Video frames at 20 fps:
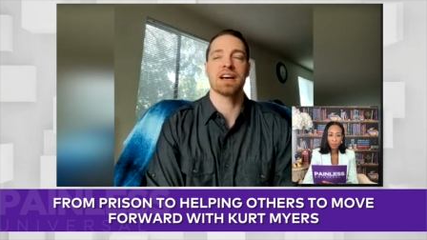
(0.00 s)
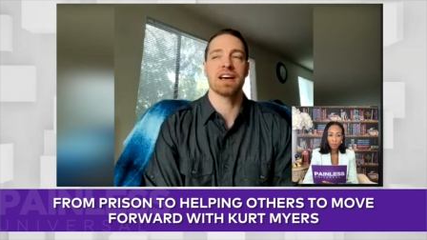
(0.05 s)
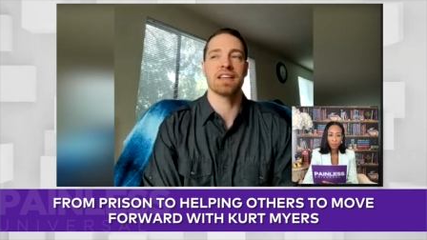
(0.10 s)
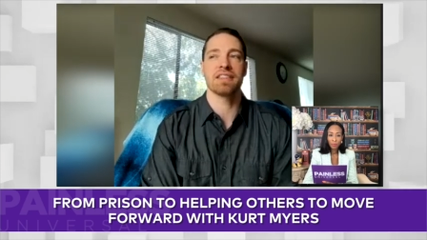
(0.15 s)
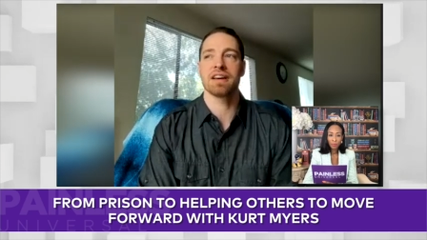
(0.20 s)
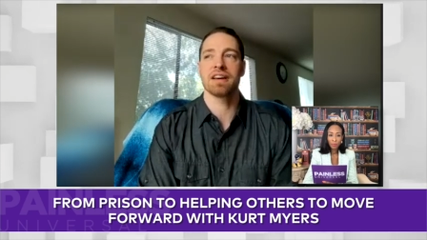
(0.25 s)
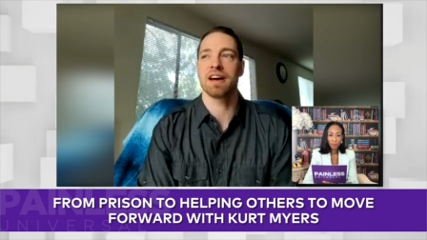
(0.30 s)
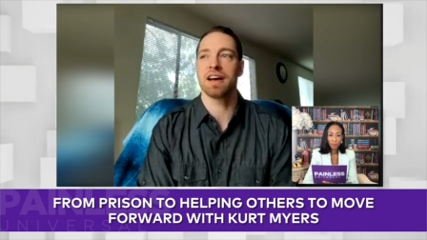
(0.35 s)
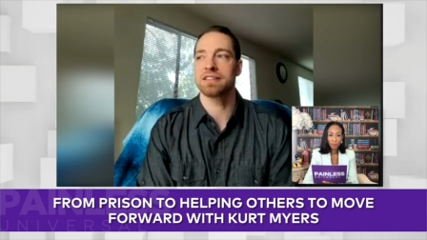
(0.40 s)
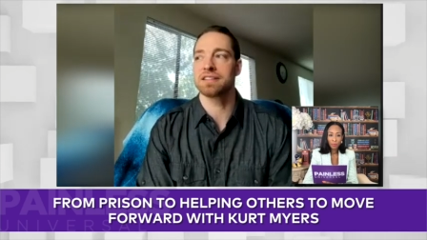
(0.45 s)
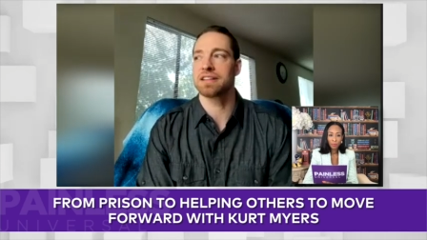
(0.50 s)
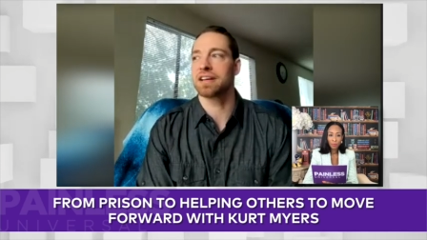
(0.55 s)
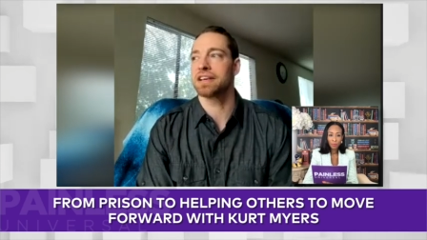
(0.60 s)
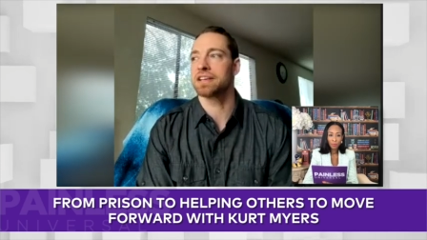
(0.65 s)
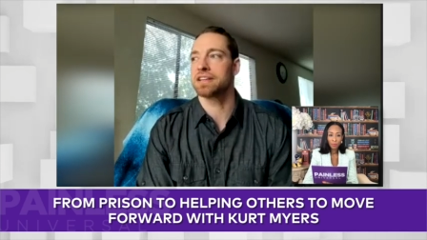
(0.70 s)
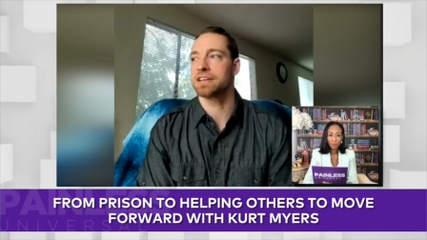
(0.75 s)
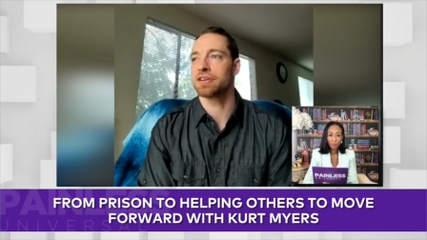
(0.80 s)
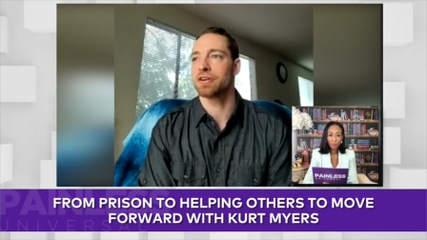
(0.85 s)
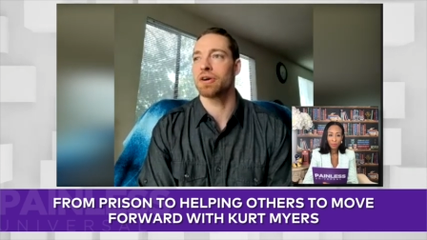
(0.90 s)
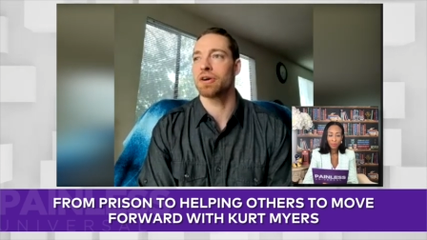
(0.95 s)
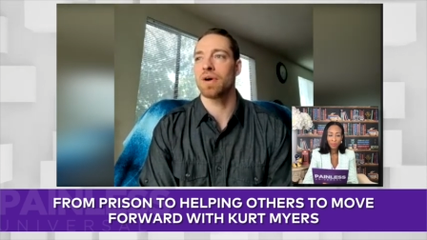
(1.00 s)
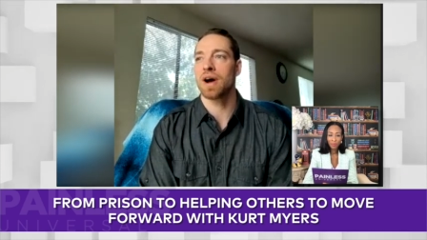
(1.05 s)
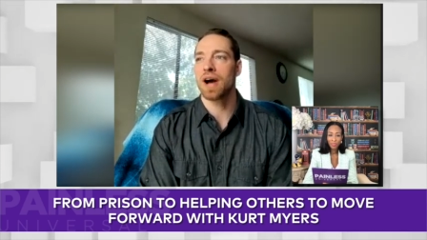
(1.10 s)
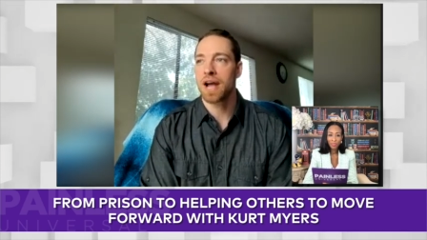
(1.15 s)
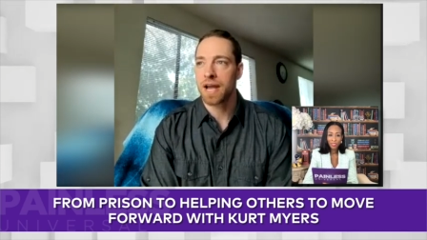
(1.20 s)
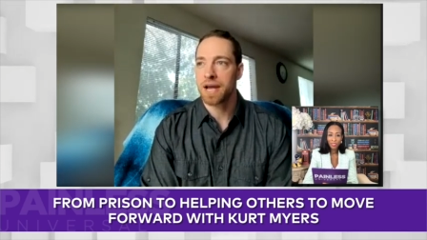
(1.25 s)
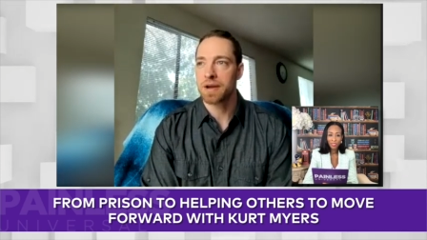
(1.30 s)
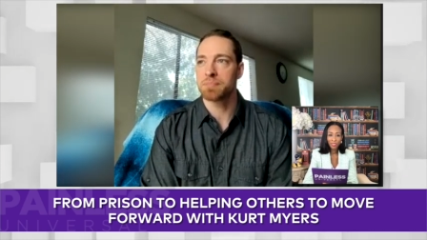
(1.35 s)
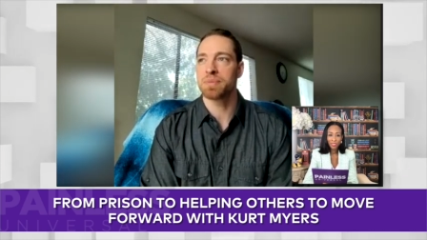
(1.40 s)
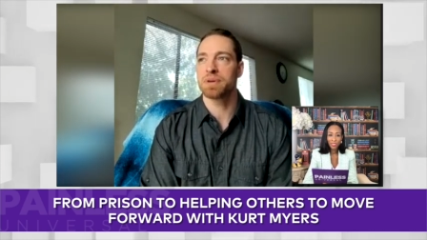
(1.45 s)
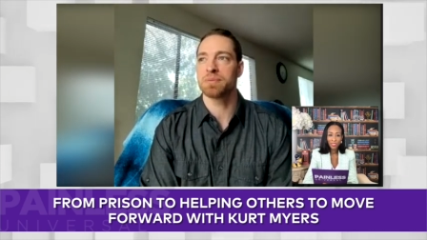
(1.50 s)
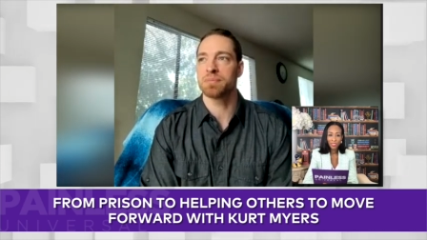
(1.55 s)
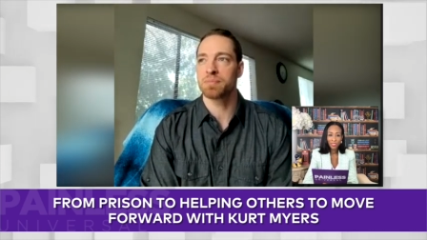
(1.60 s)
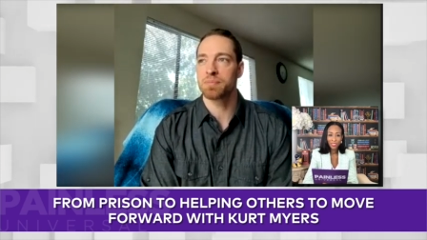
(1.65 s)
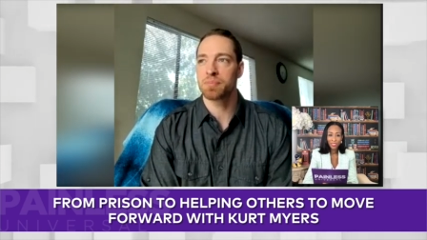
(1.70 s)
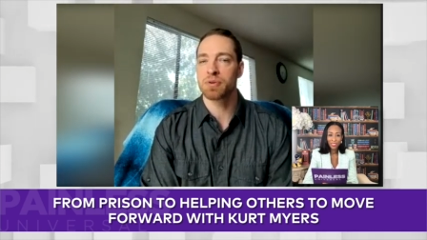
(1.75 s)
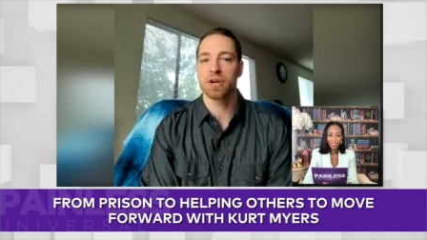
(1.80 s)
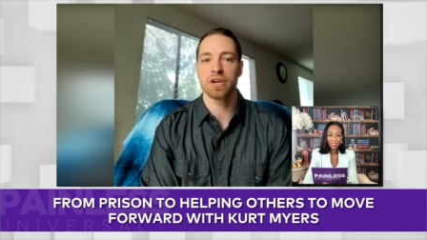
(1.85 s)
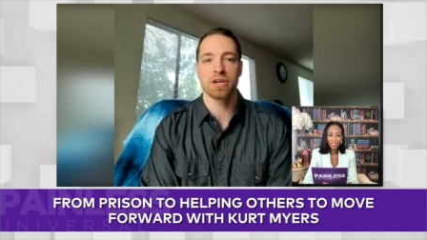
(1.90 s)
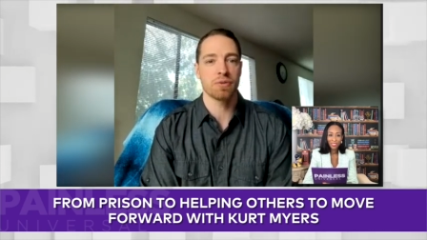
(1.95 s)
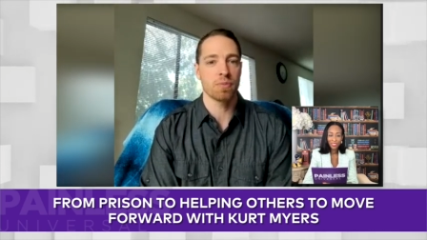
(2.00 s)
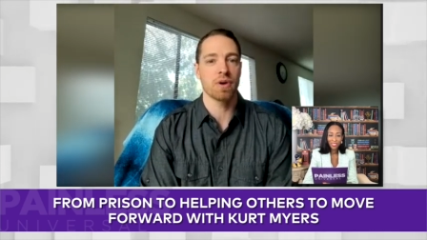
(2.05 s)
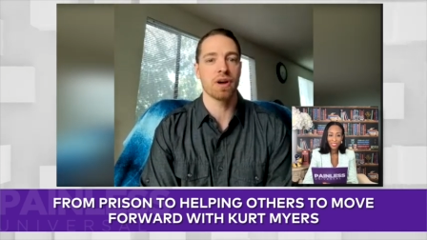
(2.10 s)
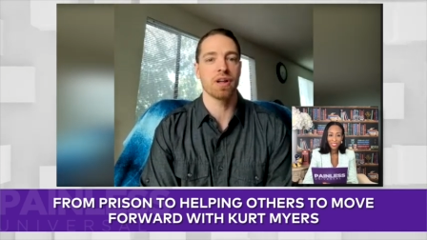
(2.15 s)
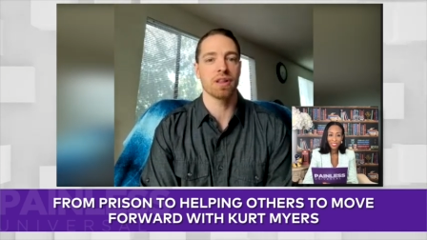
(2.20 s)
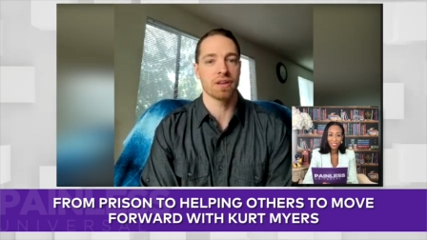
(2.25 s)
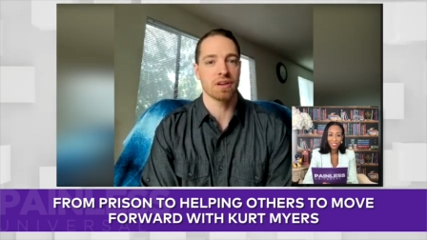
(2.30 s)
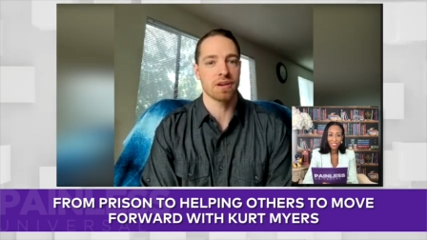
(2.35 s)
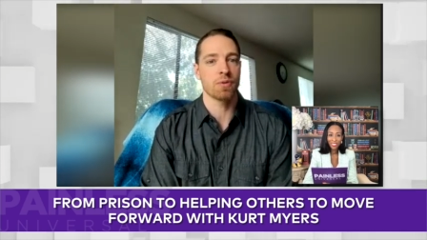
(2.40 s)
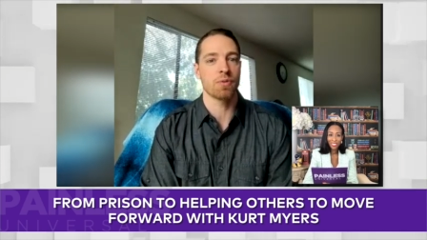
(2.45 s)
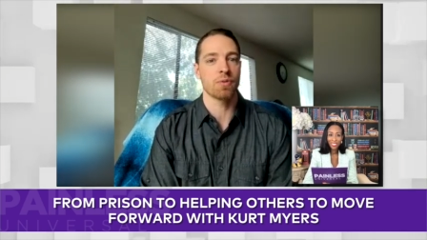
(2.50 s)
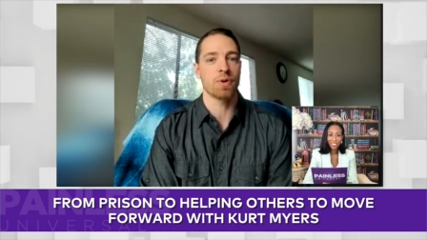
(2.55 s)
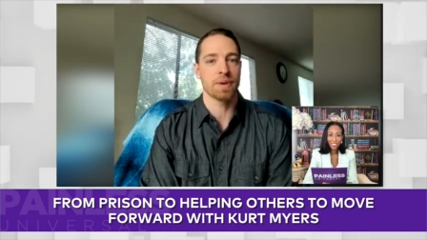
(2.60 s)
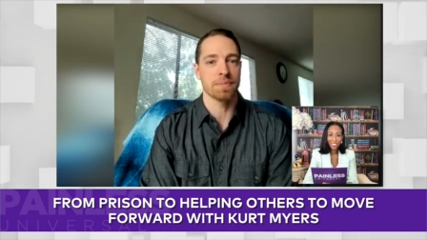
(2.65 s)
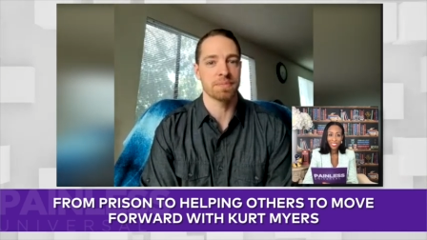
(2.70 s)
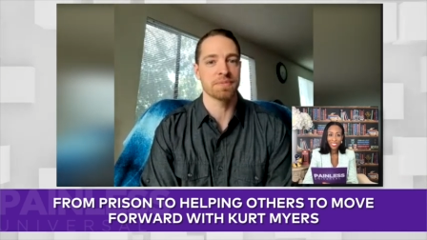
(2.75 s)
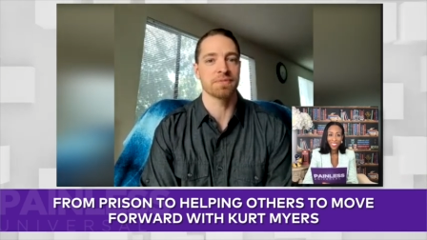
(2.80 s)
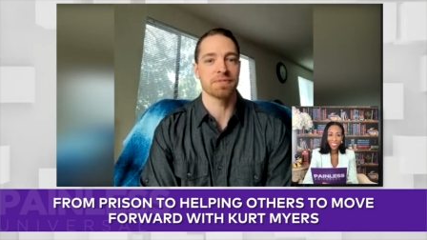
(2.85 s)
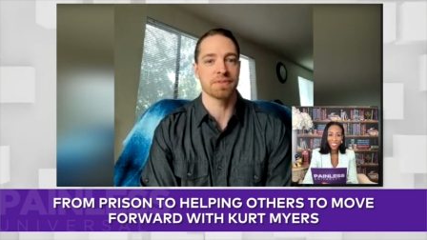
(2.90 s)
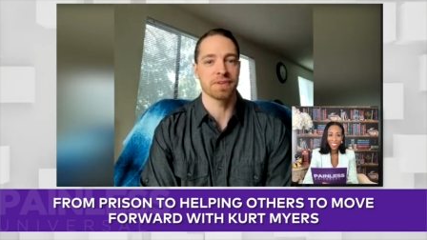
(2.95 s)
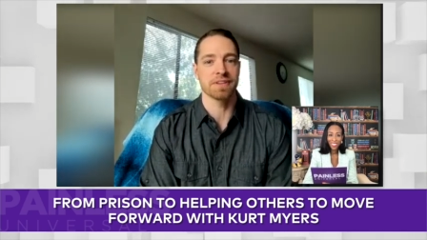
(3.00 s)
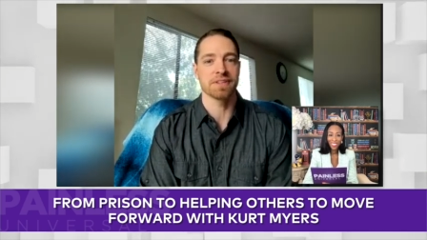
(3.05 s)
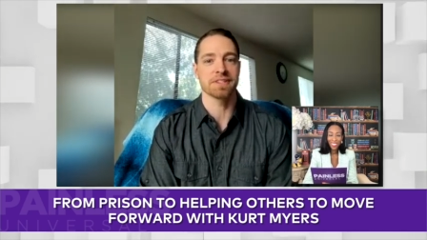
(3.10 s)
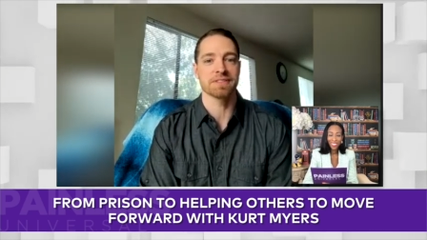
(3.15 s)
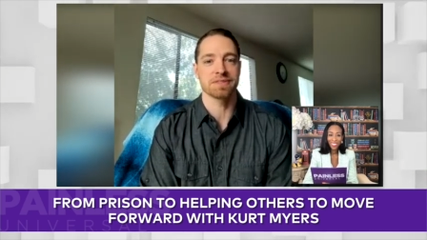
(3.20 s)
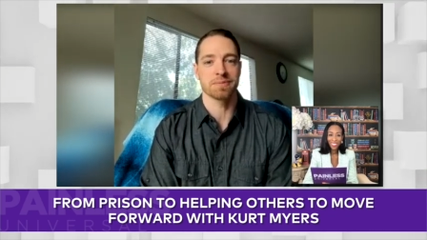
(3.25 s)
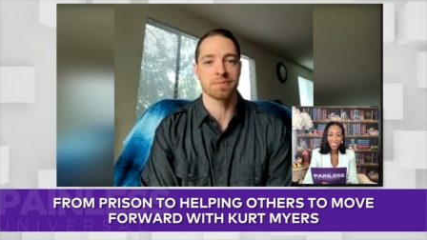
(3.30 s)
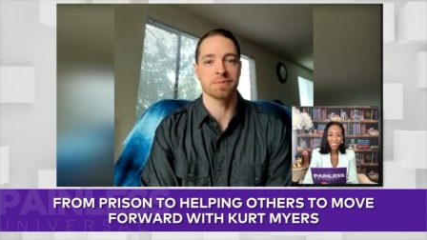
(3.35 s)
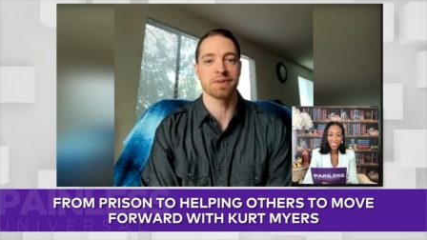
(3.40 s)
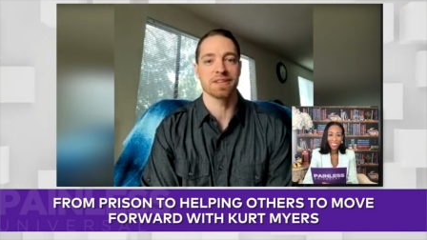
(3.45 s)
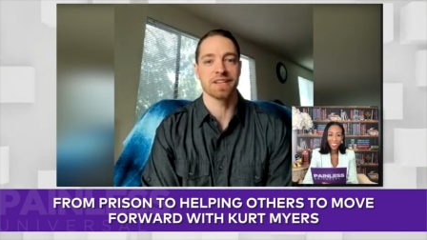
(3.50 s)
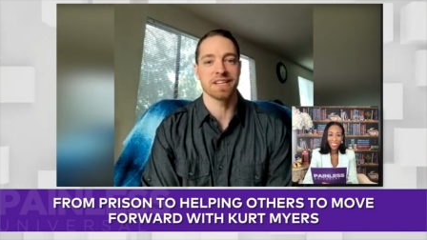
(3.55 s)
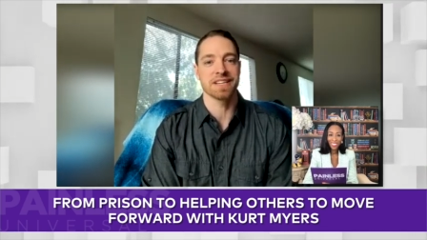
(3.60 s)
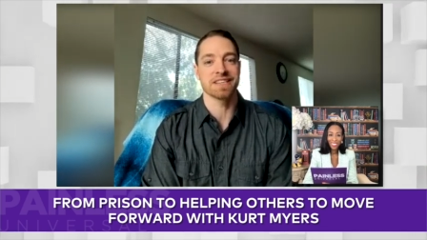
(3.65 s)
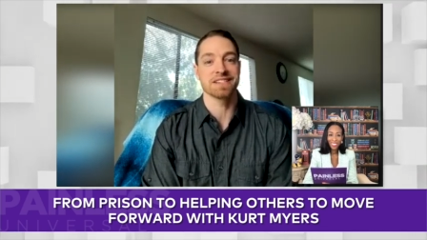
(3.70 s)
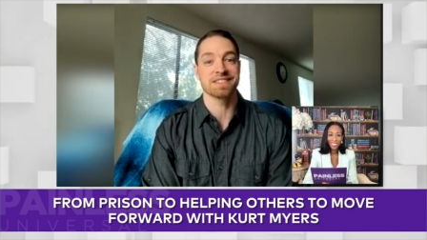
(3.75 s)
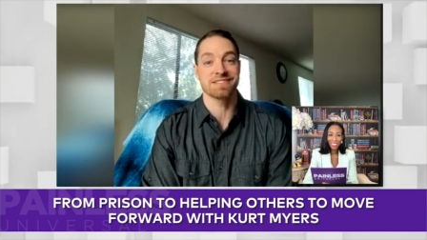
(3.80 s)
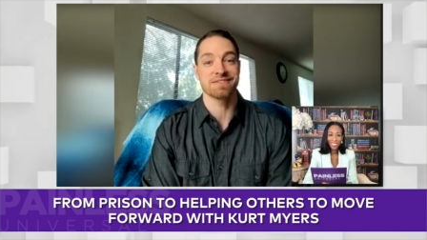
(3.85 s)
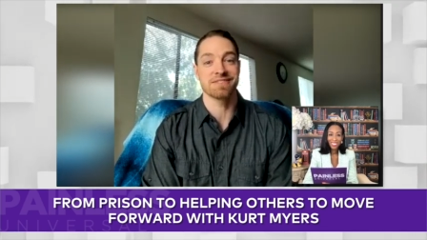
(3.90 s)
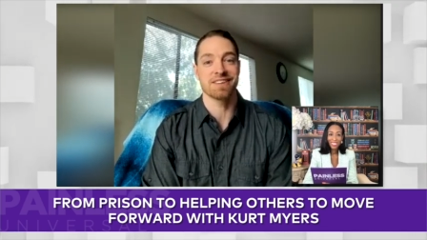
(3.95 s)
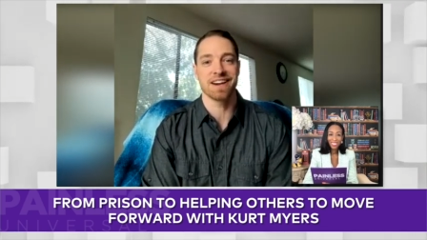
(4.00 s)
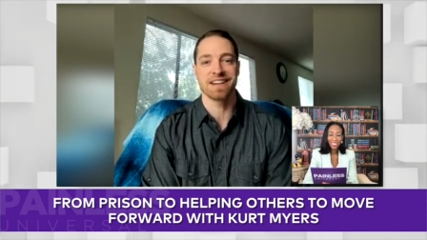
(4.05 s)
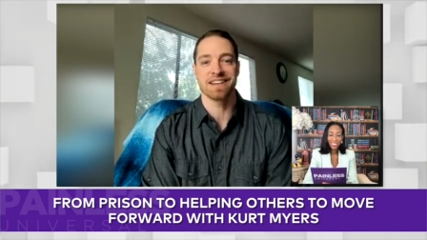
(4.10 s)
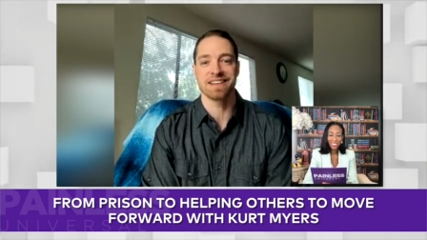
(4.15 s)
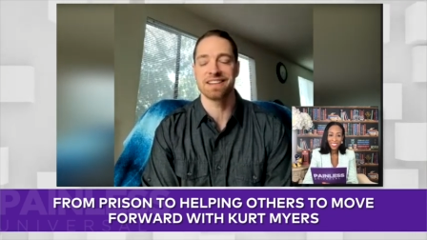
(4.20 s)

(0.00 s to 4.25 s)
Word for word: I thought that you know I had been pretty well equipped for this release, right?